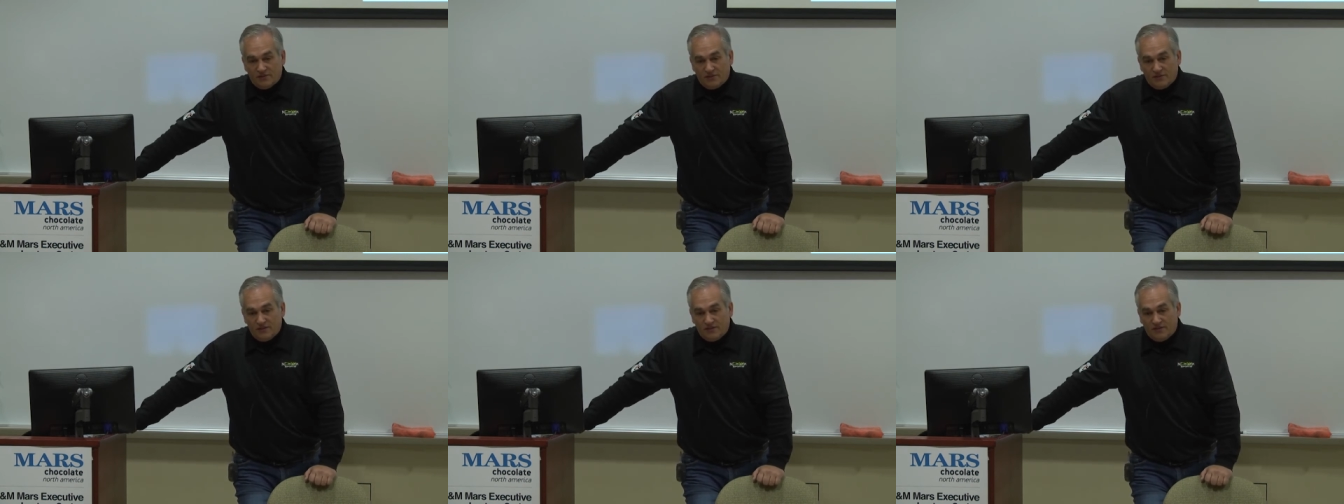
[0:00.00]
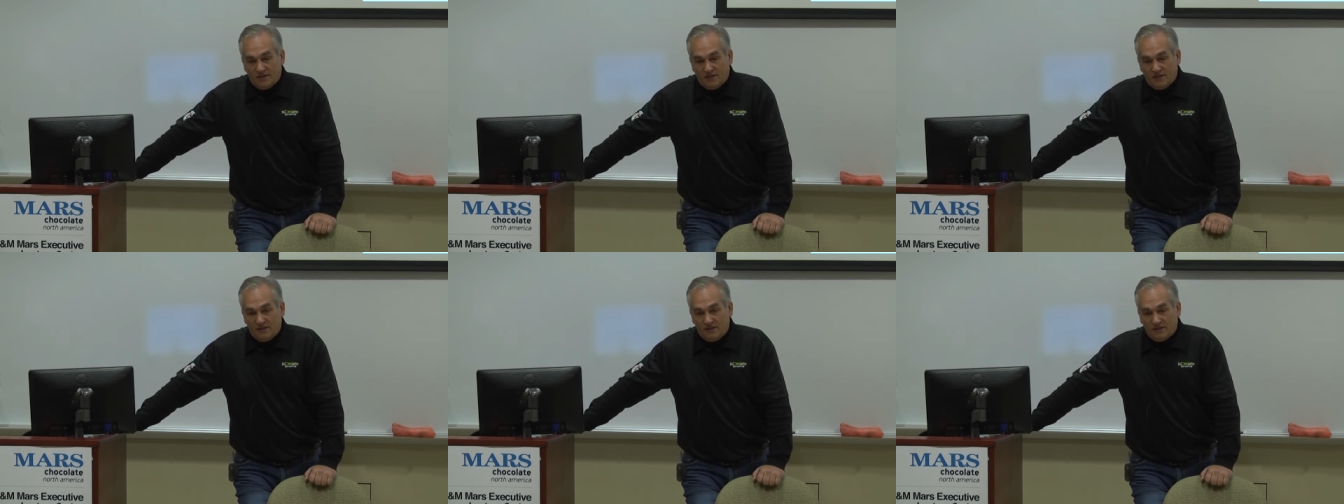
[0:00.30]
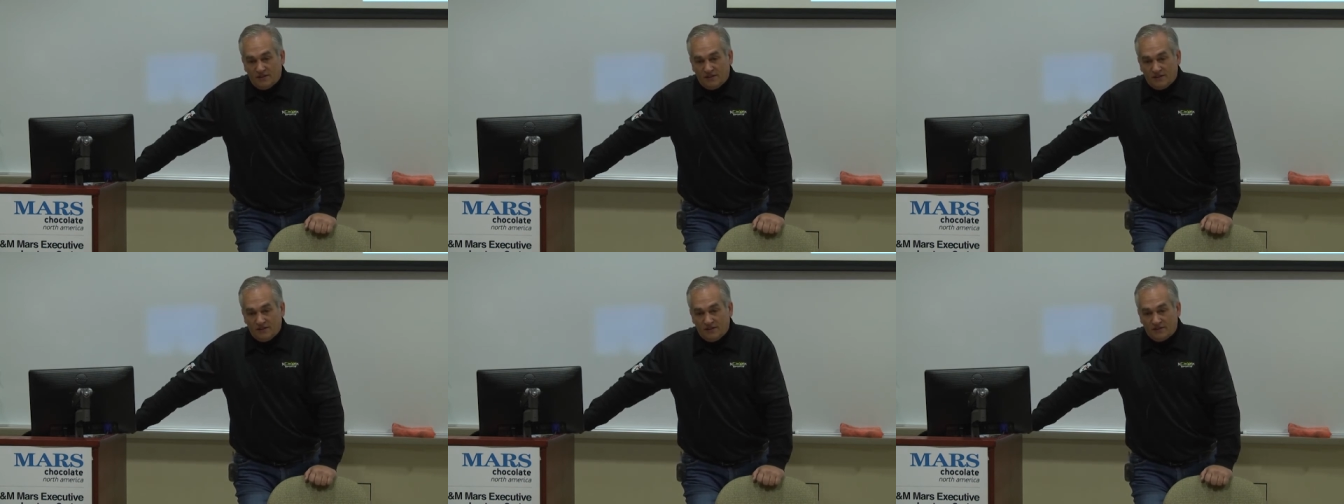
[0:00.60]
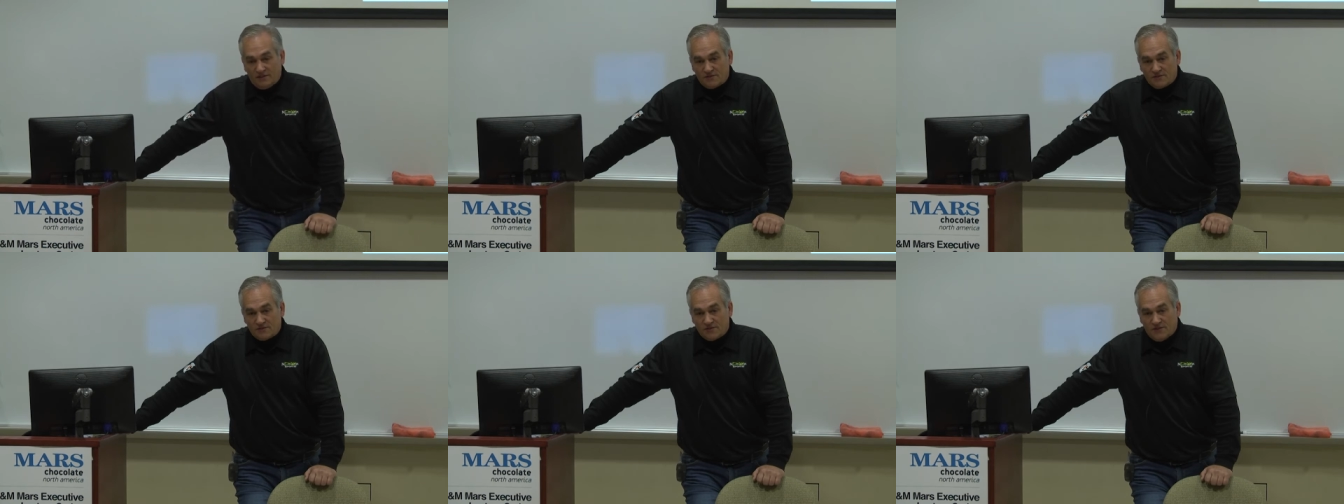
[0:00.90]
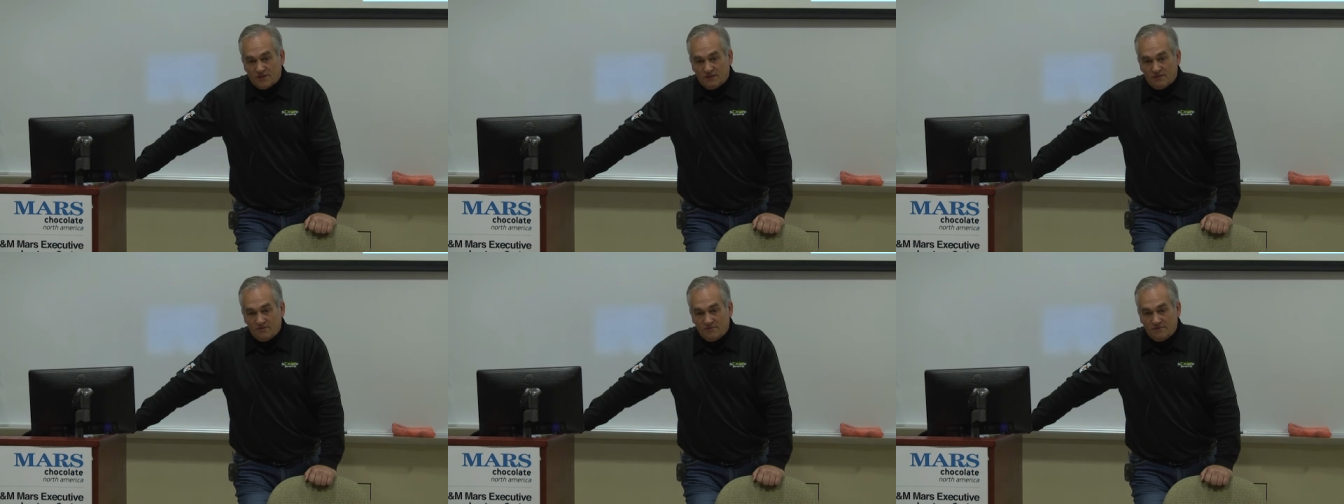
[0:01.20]
And, and
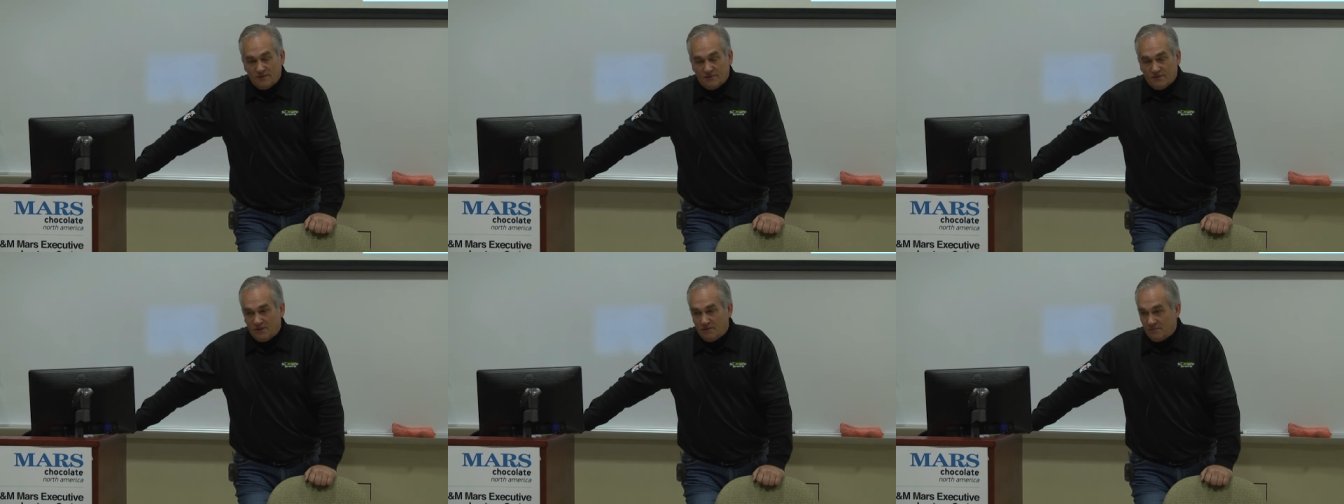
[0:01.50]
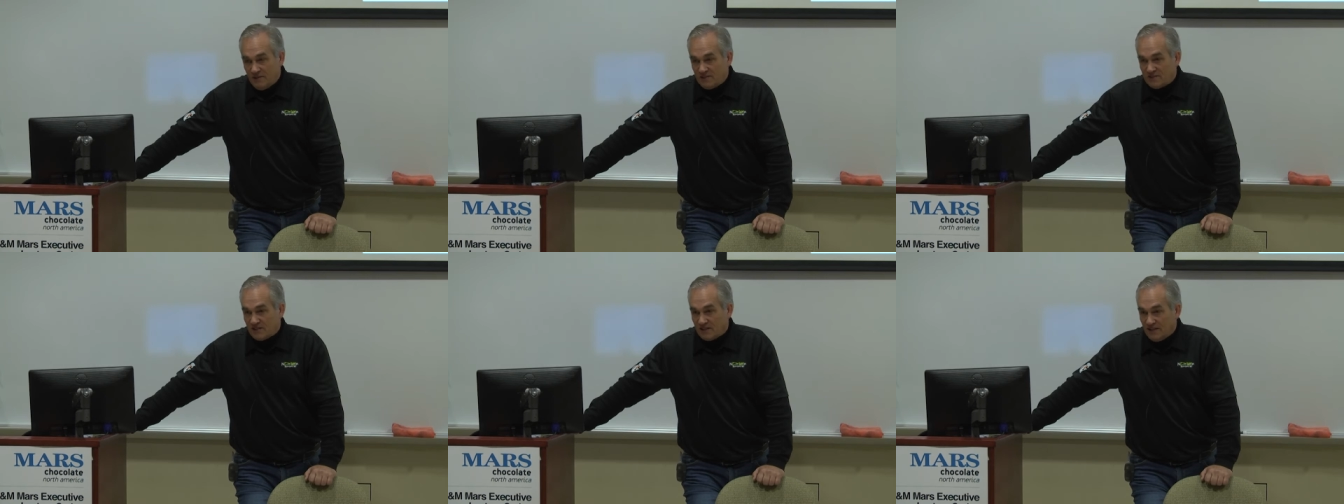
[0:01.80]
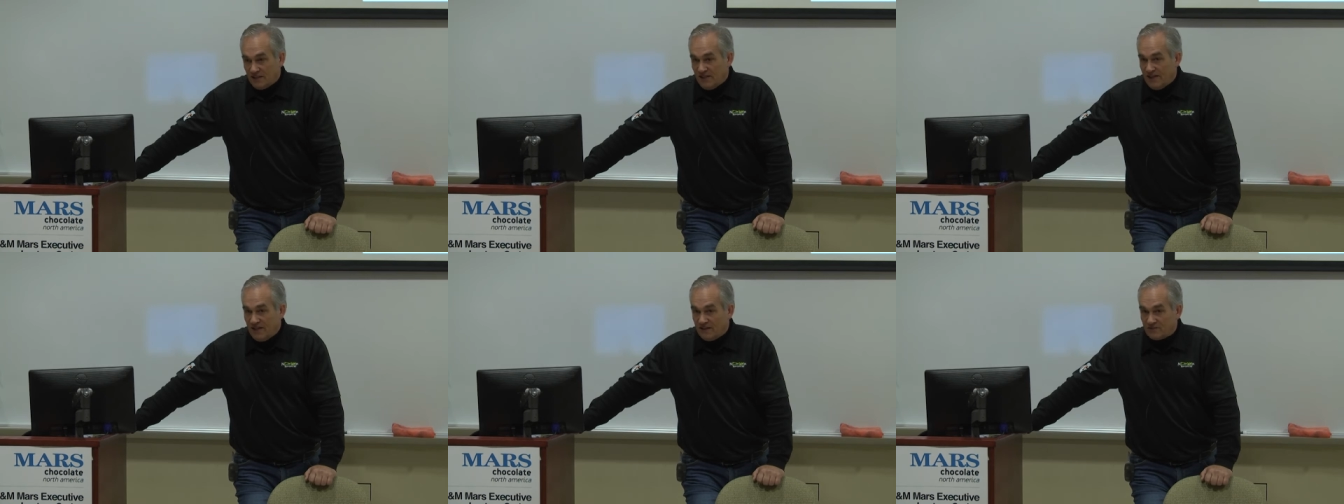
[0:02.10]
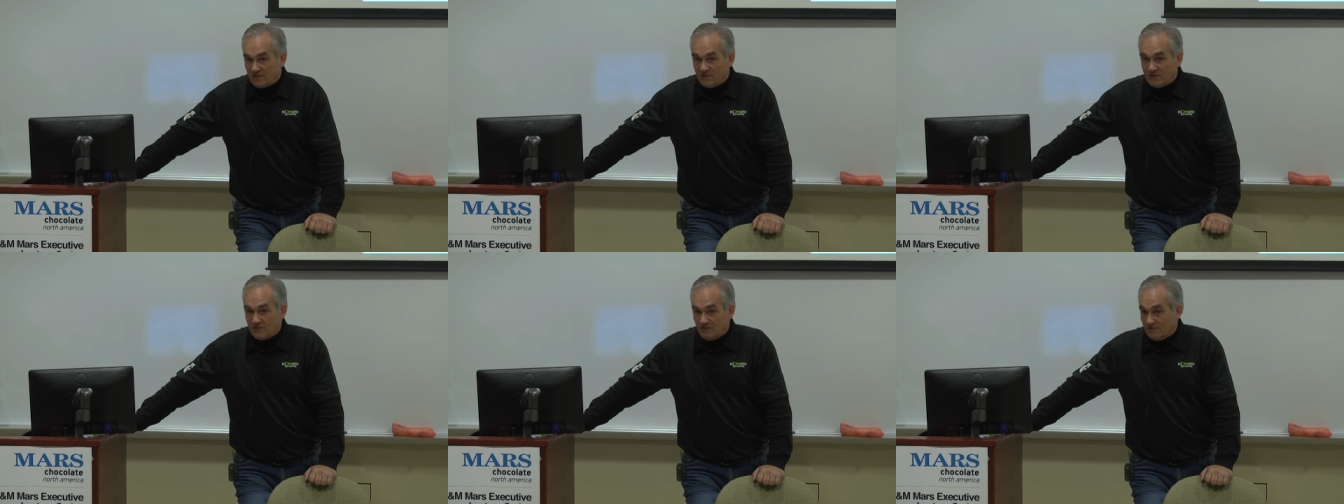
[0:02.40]
so I, you know, I basically asked,